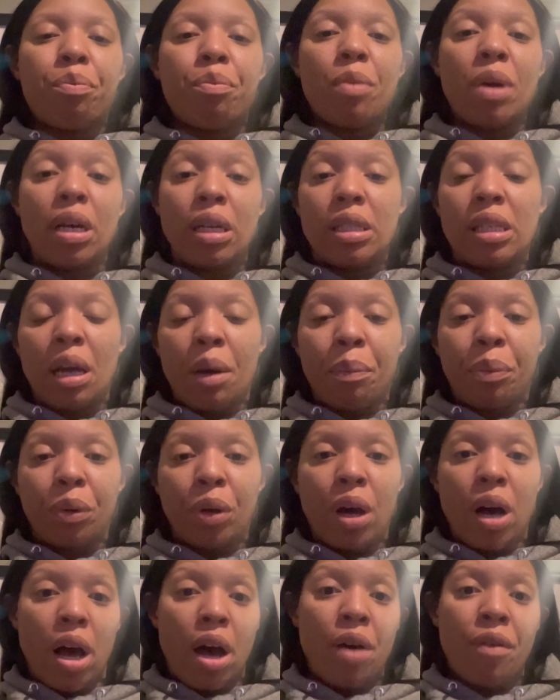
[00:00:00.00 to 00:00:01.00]

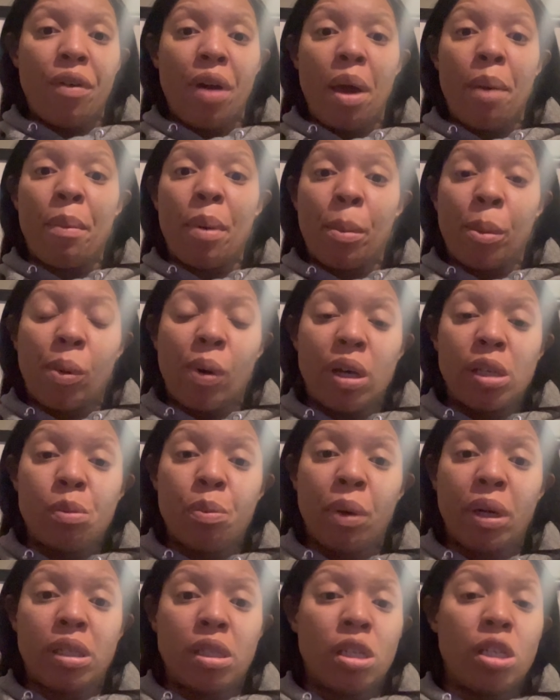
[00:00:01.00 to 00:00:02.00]
example of a memorized
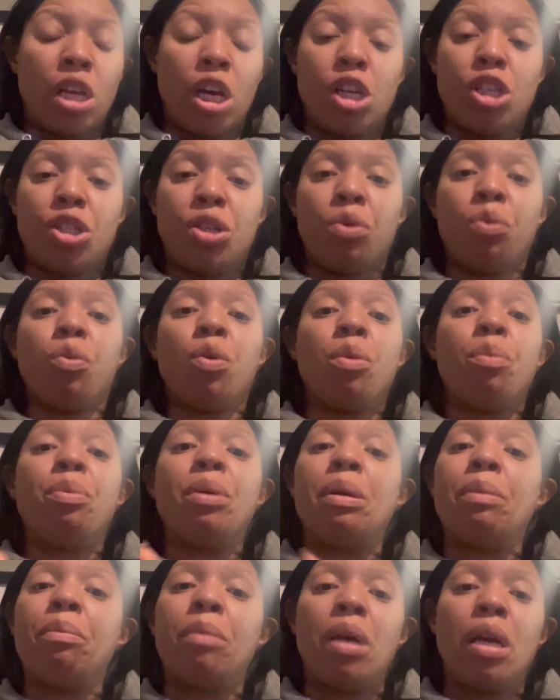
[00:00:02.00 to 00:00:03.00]
presentation would
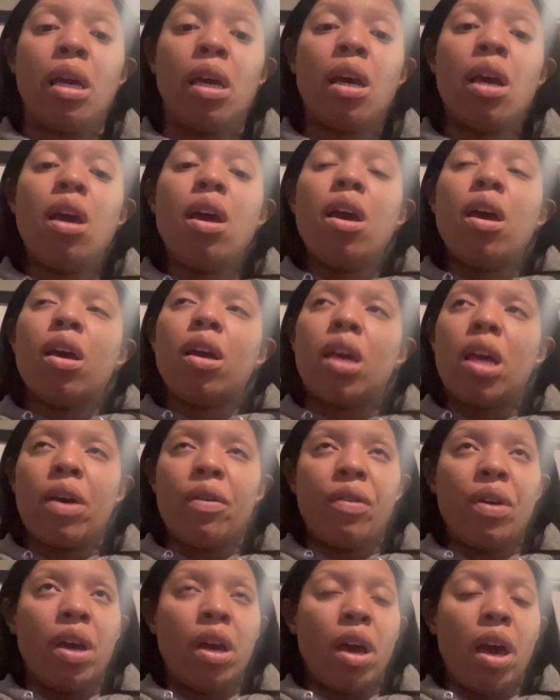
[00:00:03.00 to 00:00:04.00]
be me
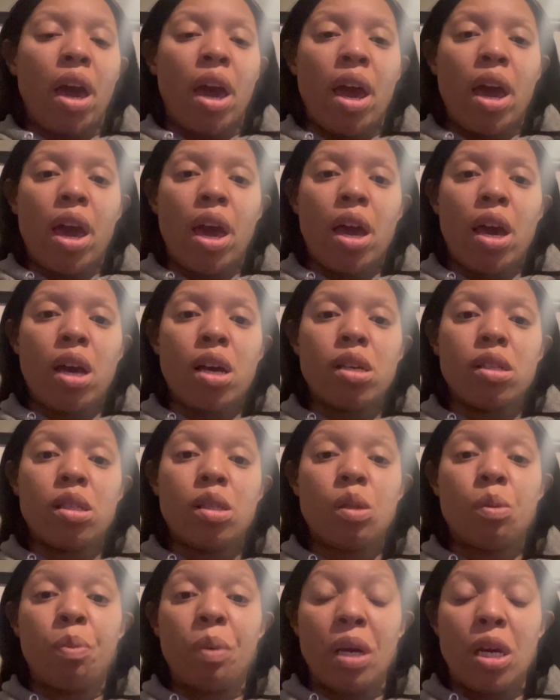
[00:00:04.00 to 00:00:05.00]
giving a
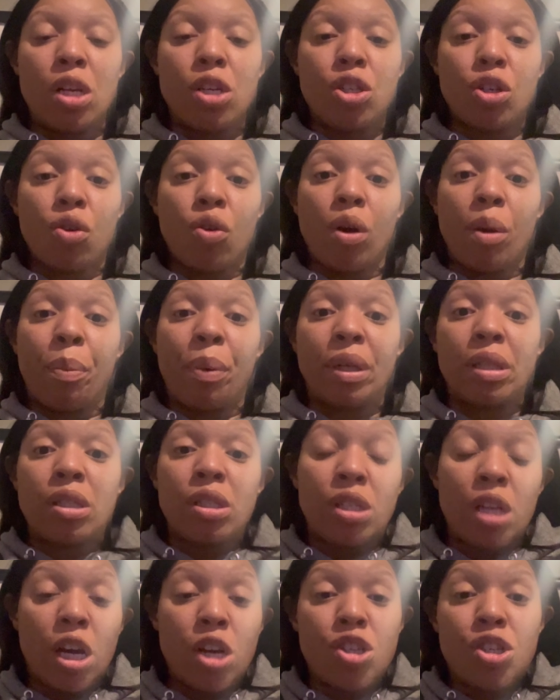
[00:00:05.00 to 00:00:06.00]
speech or a
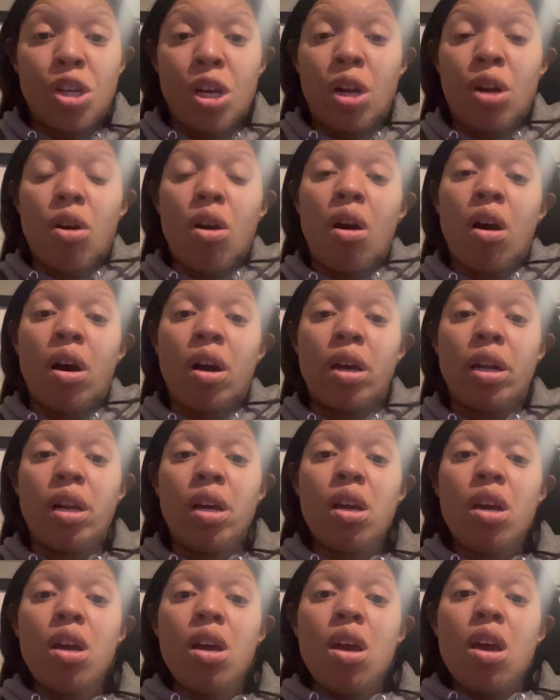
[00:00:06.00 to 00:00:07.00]
presentation on
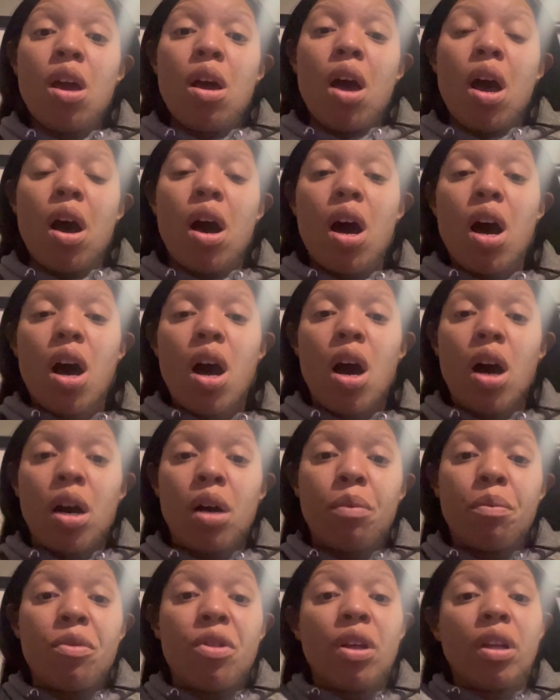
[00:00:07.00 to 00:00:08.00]

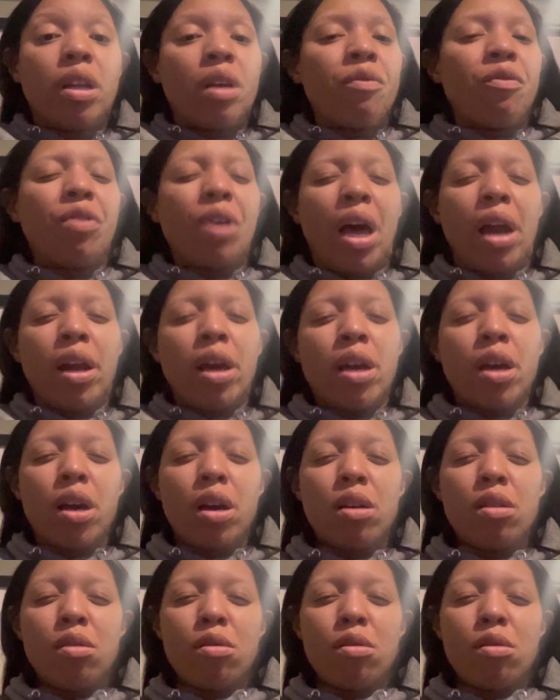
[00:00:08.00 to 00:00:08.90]
the lymphatic